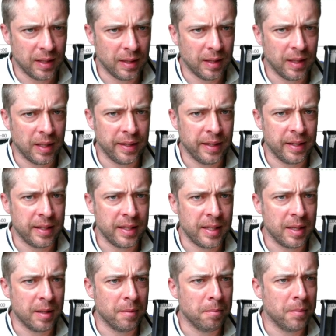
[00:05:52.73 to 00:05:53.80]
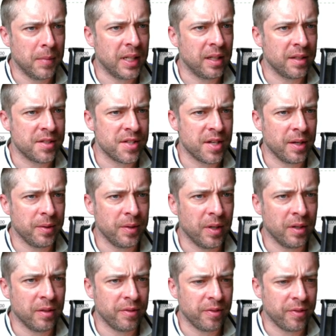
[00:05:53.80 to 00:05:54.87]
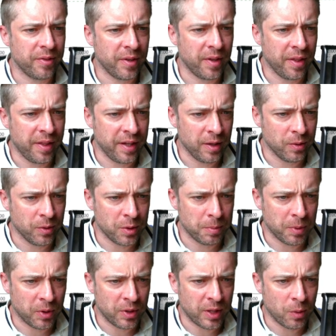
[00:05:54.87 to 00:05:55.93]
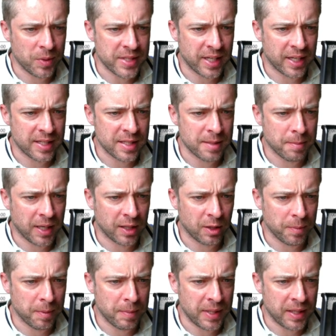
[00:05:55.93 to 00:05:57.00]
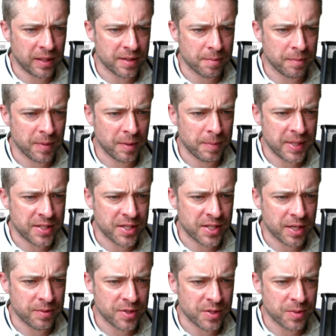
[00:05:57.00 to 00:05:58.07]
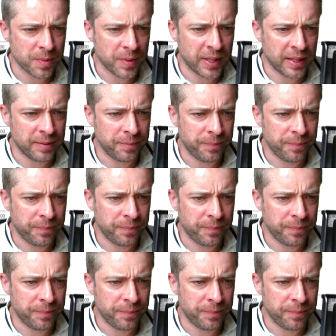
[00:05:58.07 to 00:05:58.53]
And then the middle zone of the order block, I always like to mark up the mid zones as well,